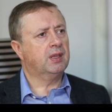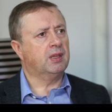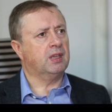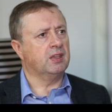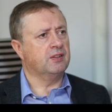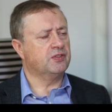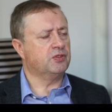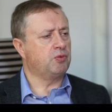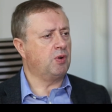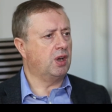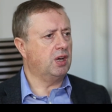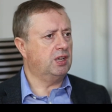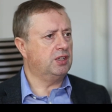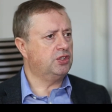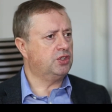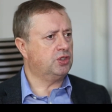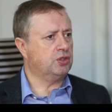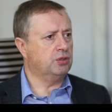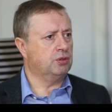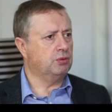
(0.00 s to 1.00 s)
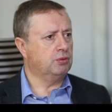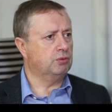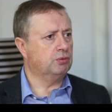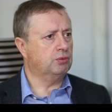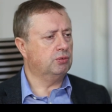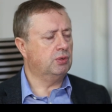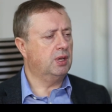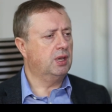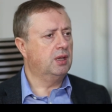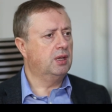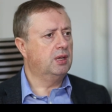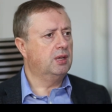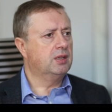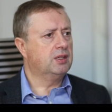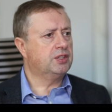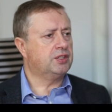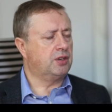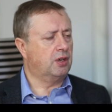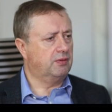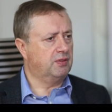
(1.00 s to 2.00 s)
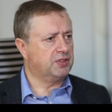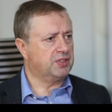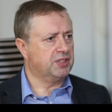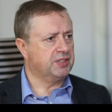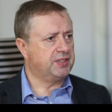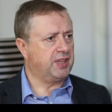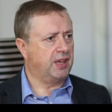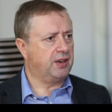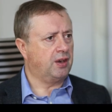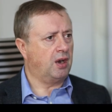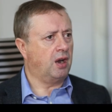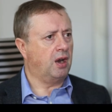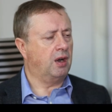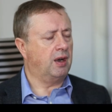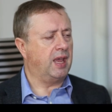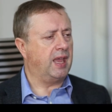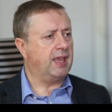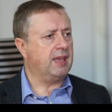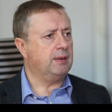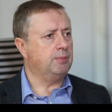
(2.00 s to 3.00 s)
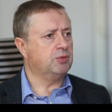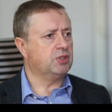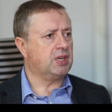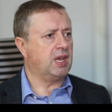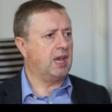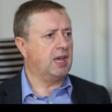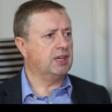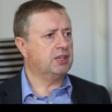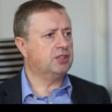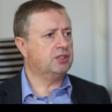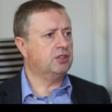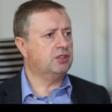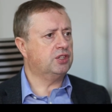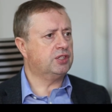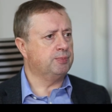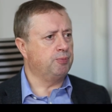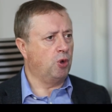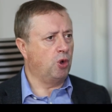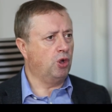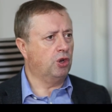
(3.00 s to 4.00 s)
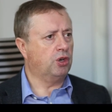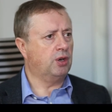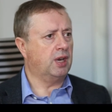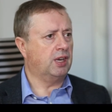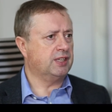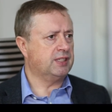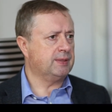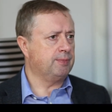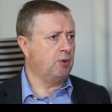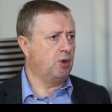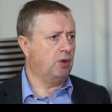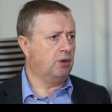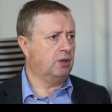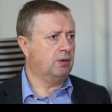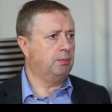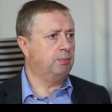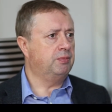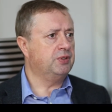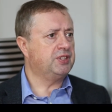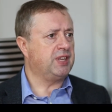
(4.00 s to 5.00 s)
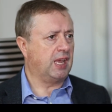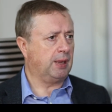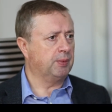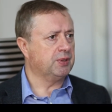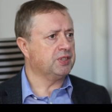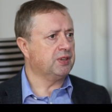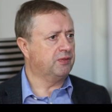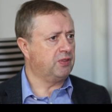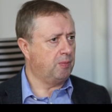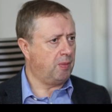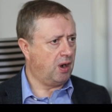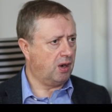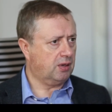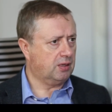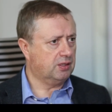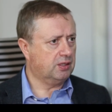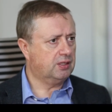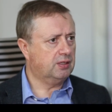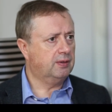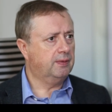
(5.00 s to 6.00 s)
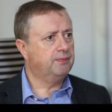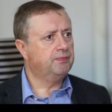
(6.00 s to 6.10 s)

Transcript: gives rise to services that are aimed at smaller and smaller segments of the market.